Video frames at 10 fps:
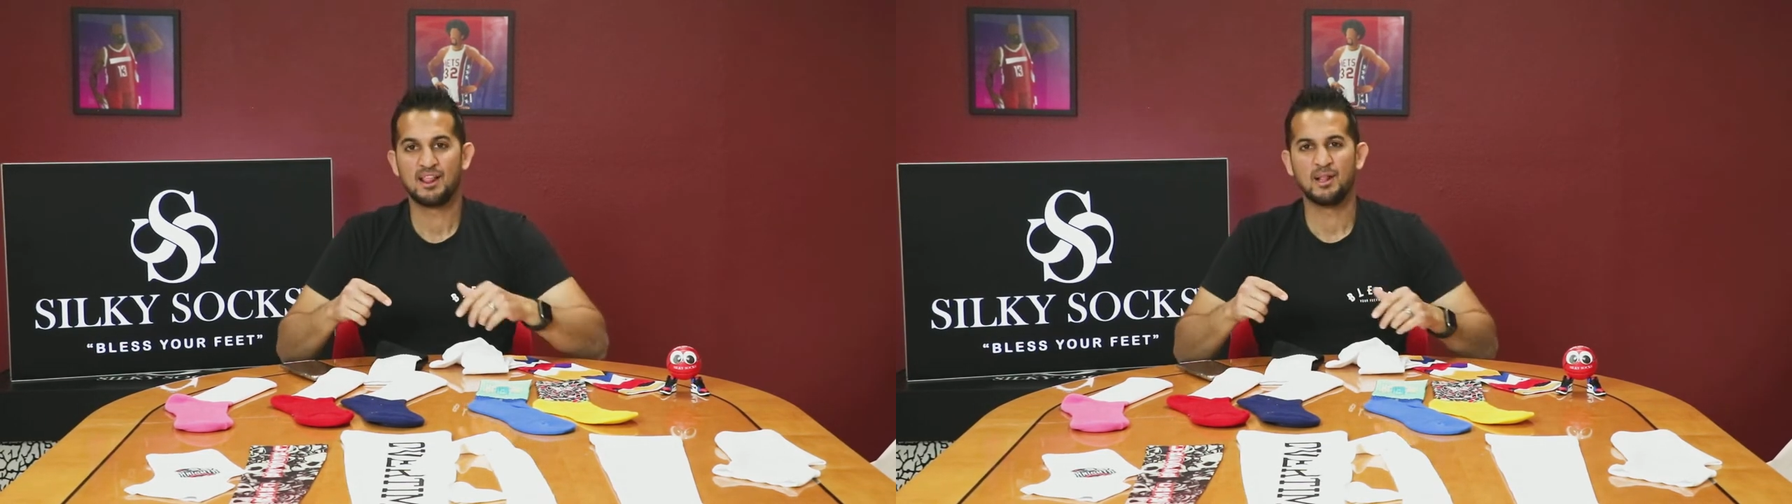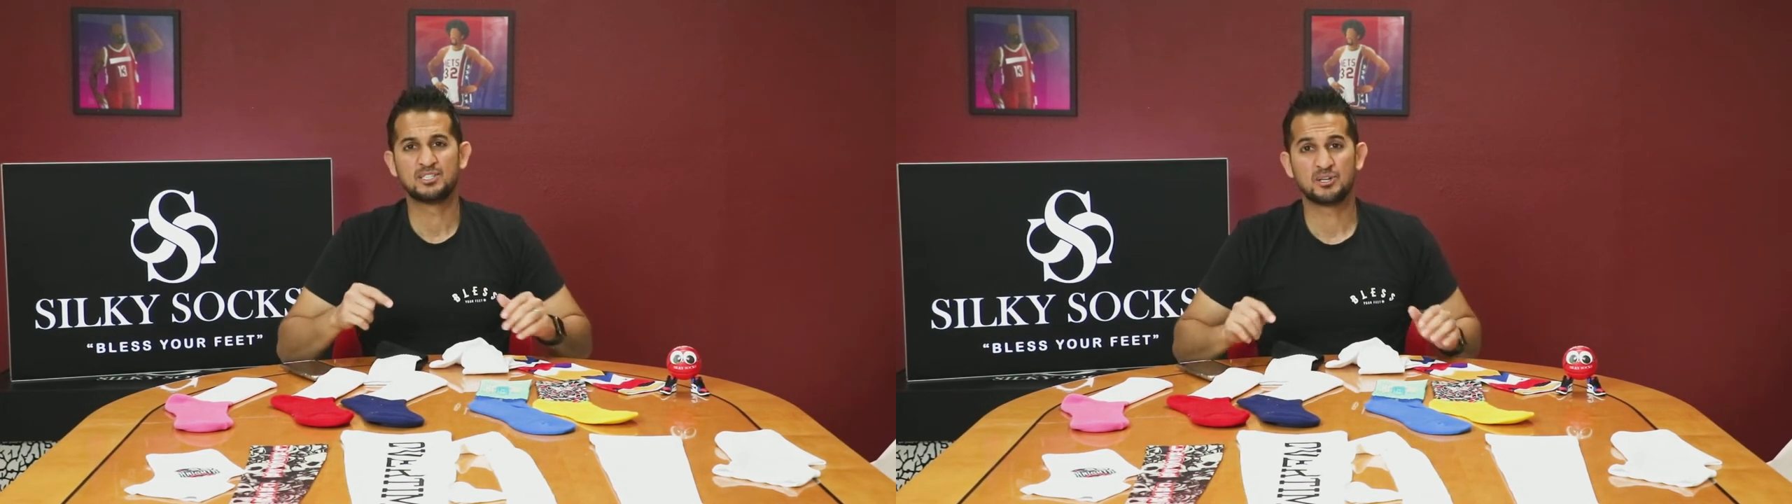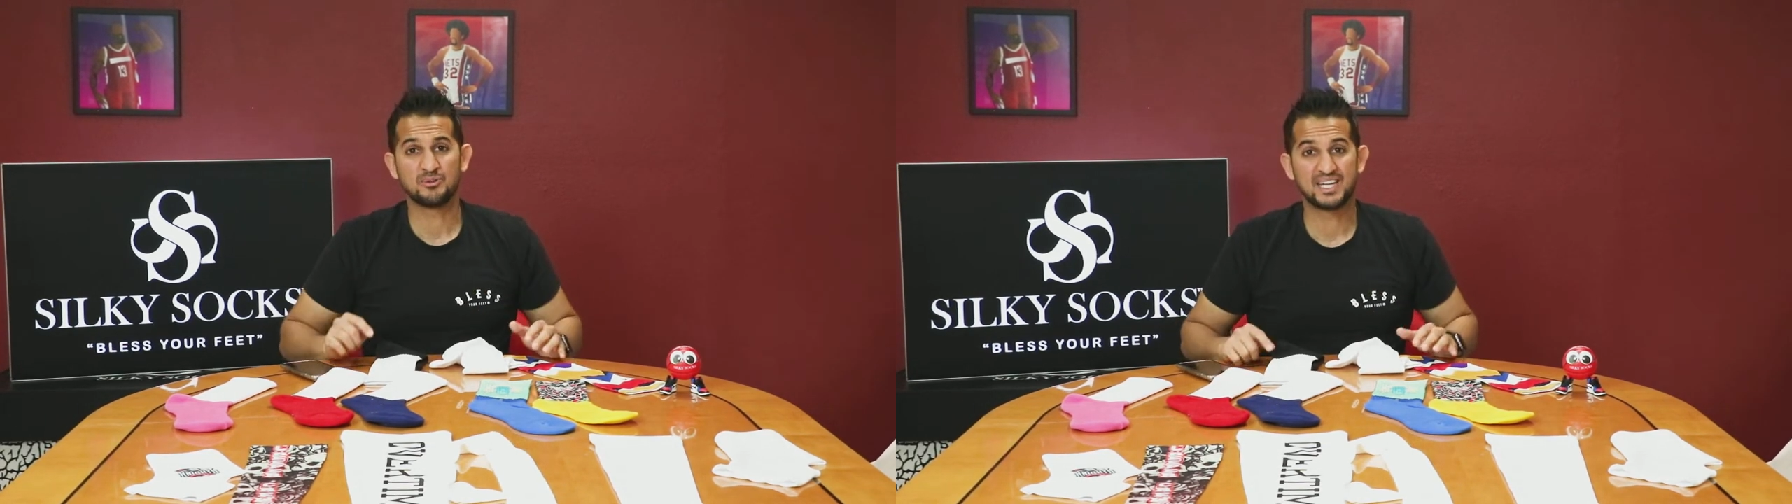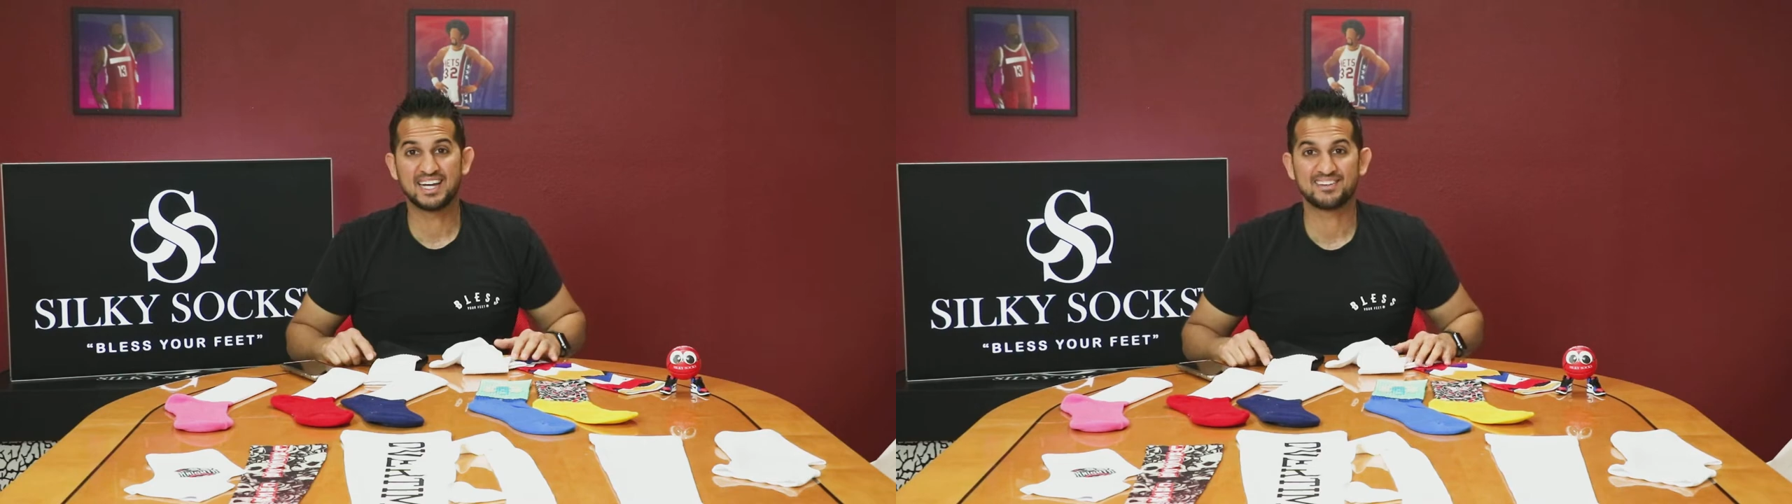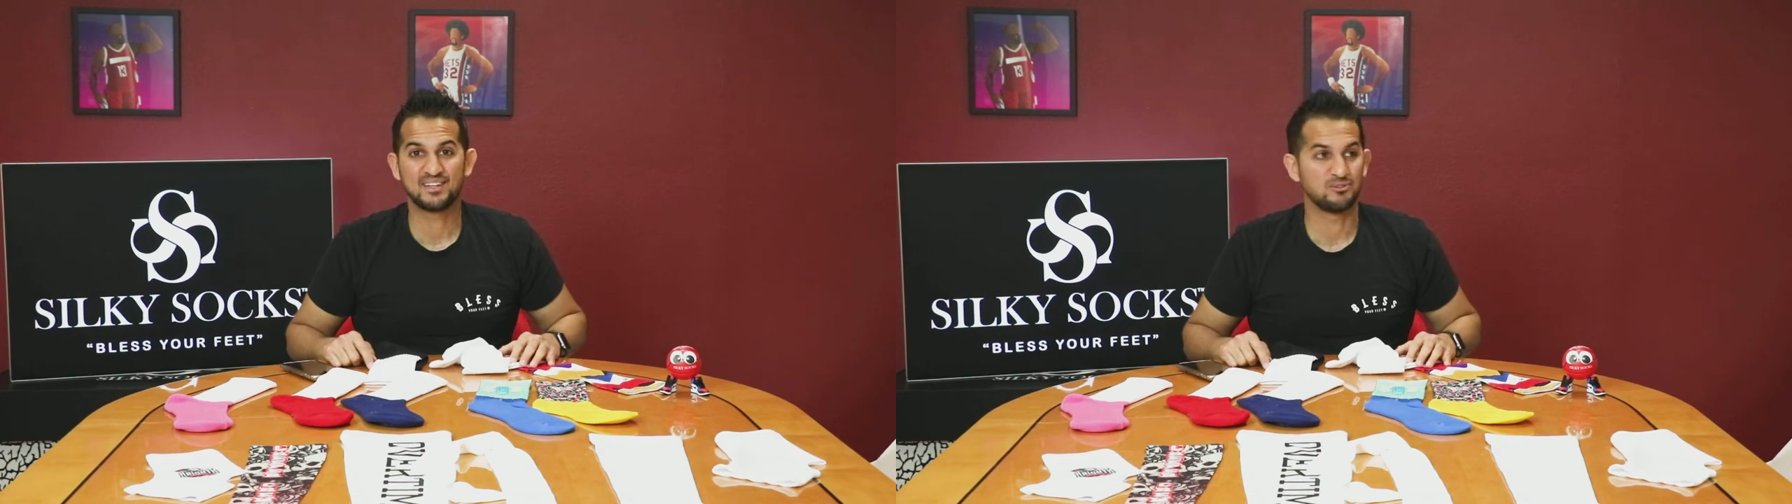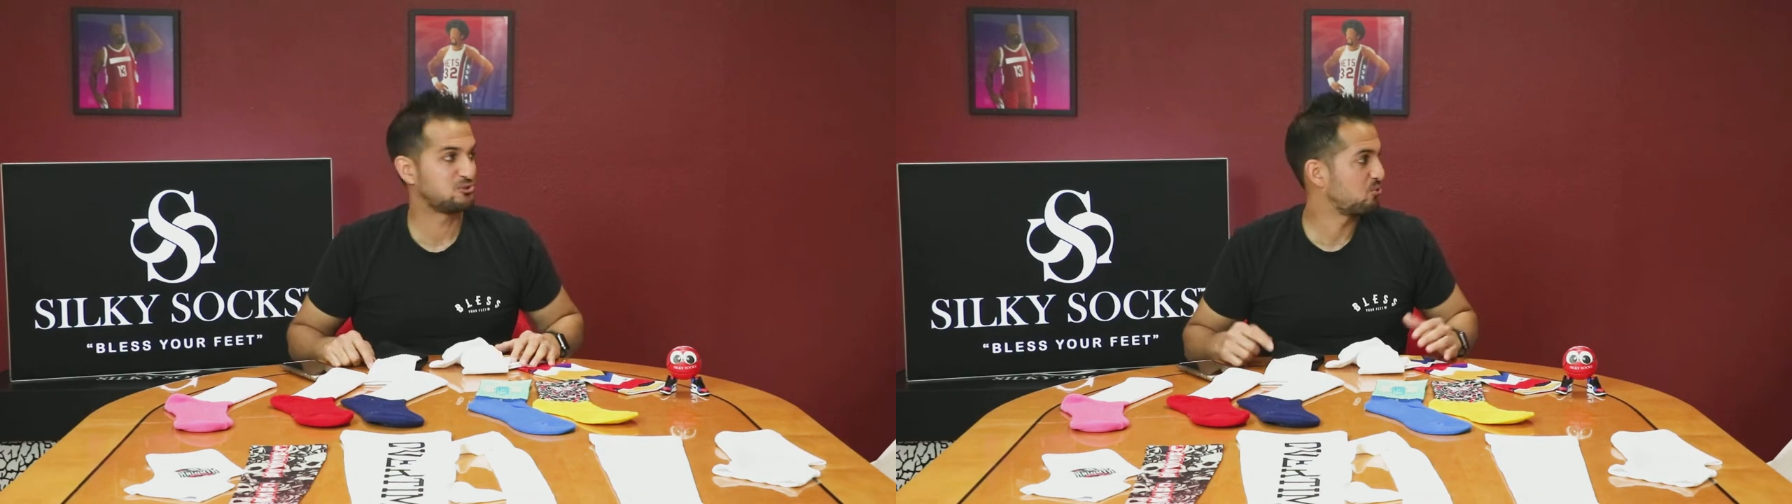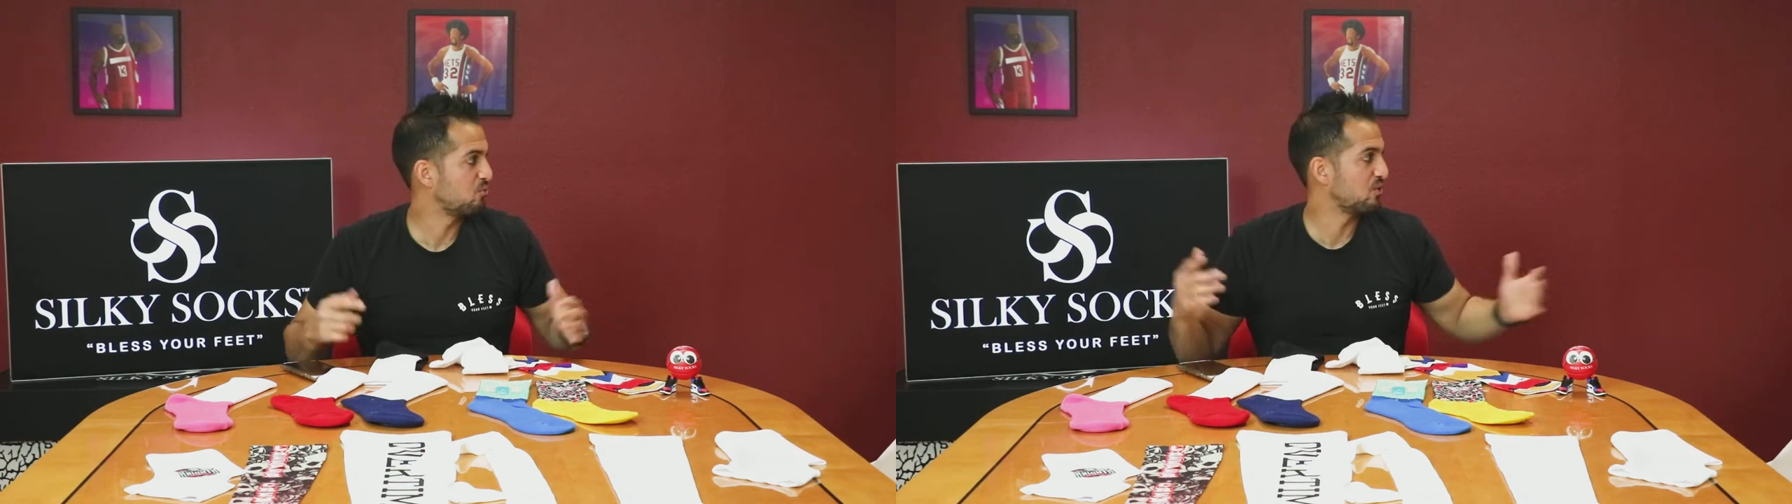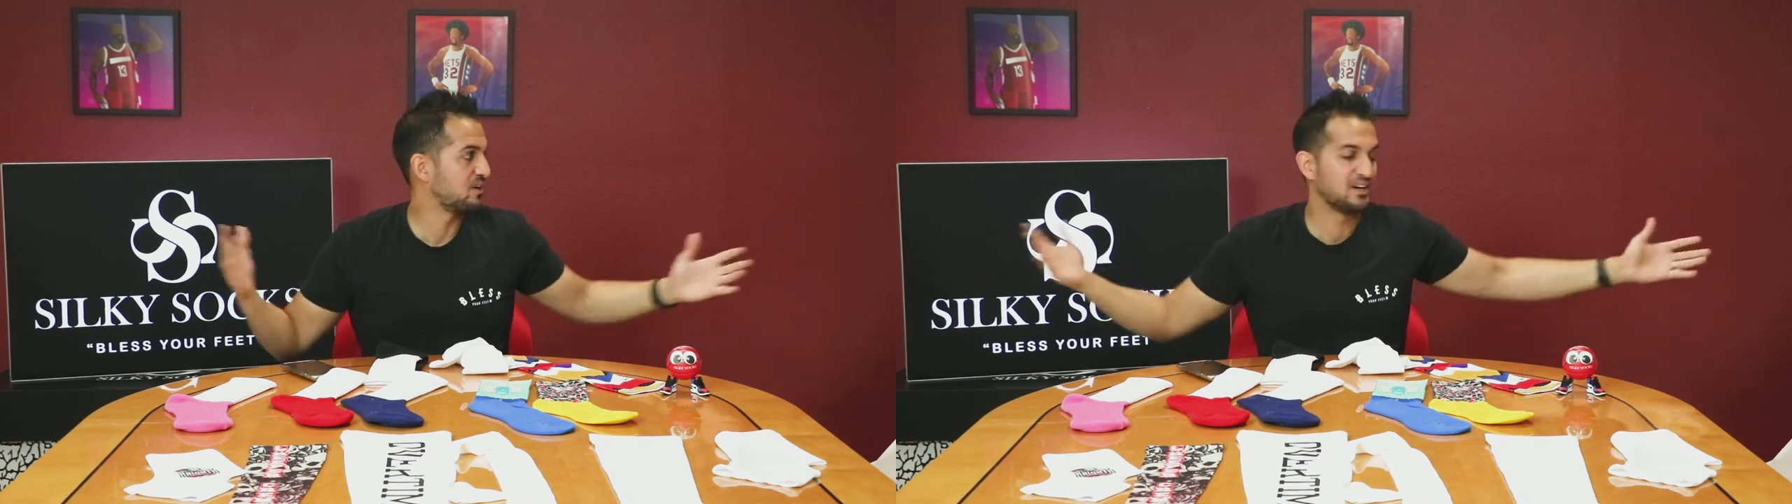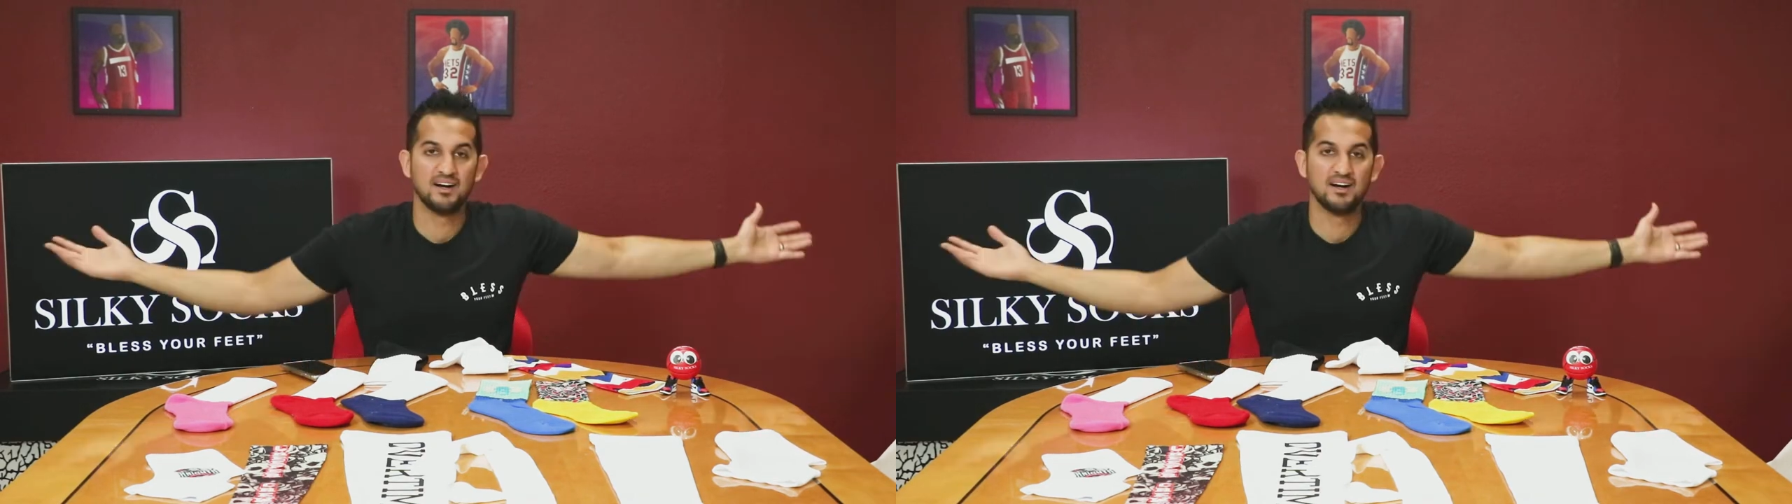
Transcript: let's go take a little tour